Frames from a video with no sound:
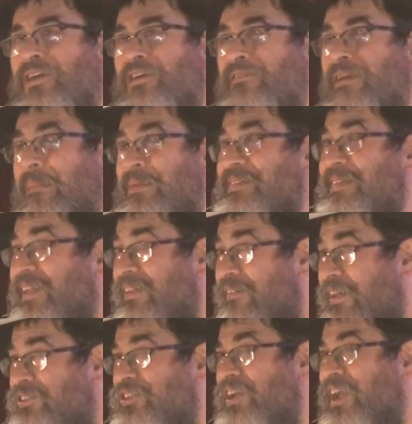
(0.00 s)
Rabbi
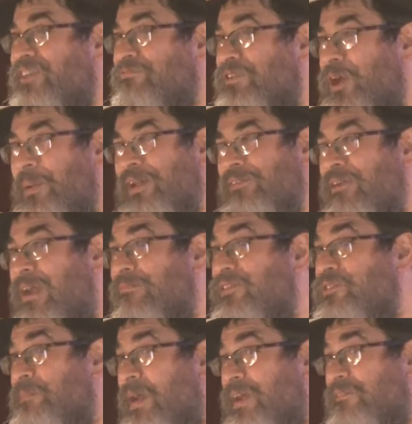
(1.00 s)
Soloveitchik, as we know, had great
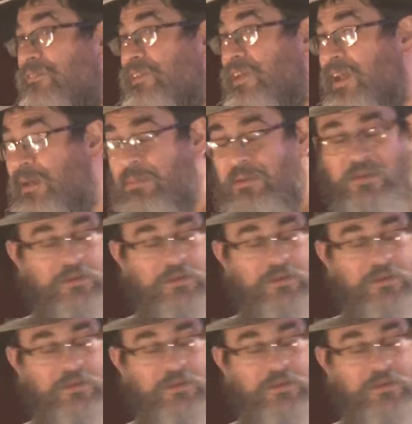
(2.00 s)
respect for the Rebbe.